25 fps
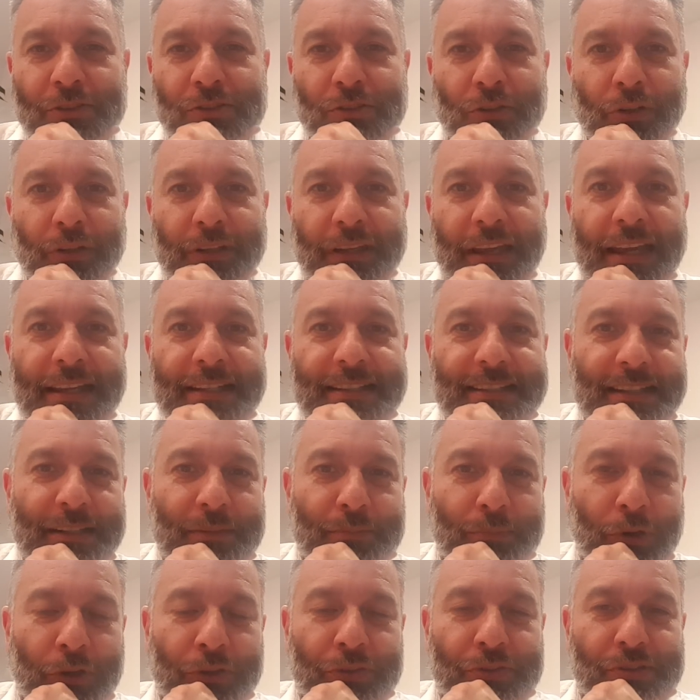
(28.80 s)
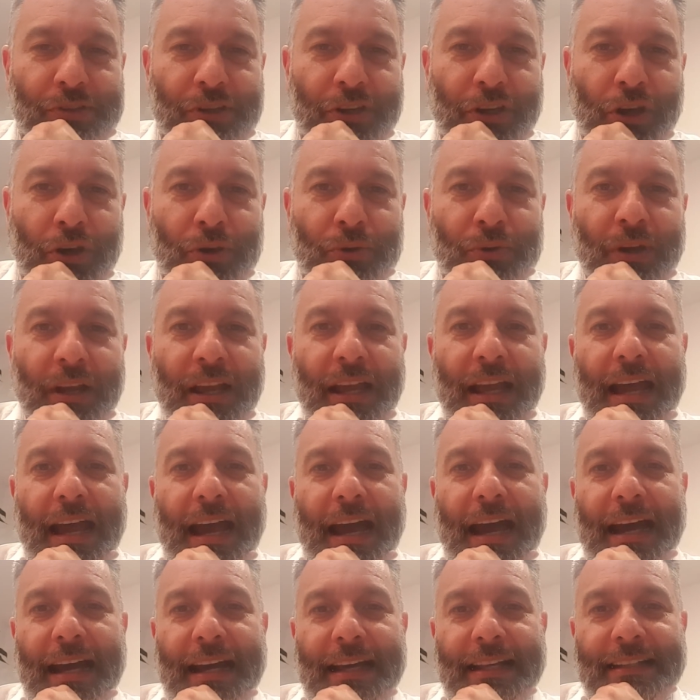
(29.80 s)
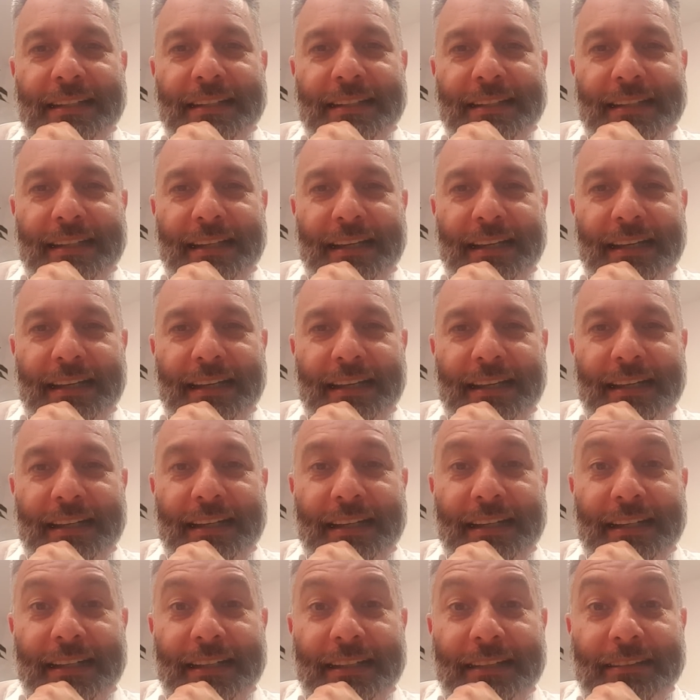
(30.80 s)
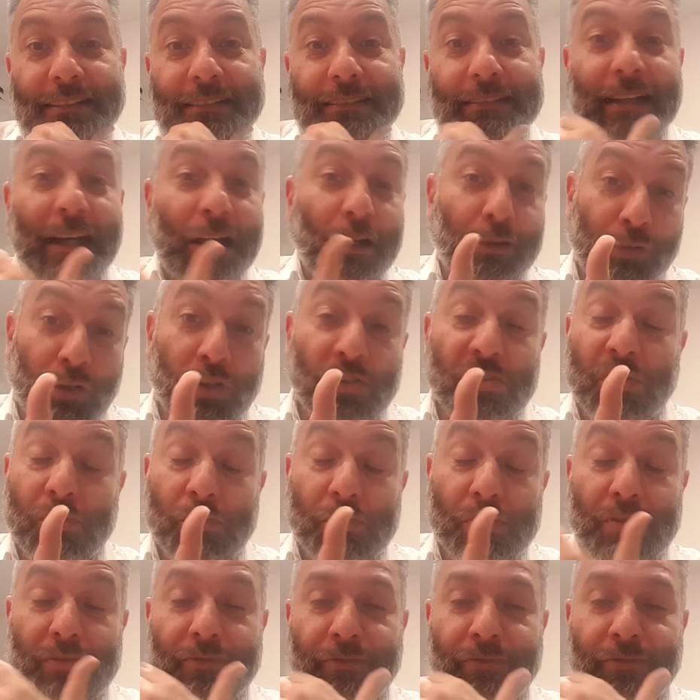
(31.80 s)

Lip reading: only 18 months ago, and of course he was